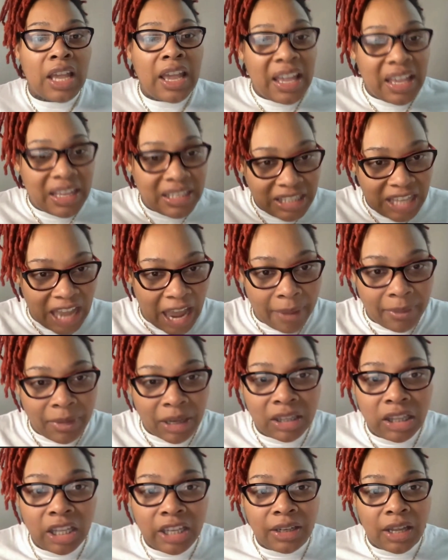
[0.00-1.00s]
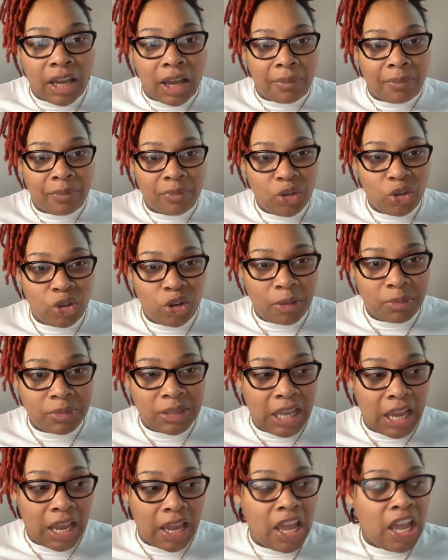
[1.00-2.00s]
It's time to clean up. You know what I'm
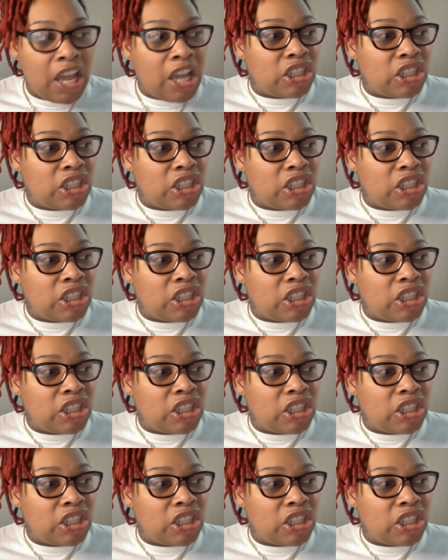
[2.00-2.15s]
saying?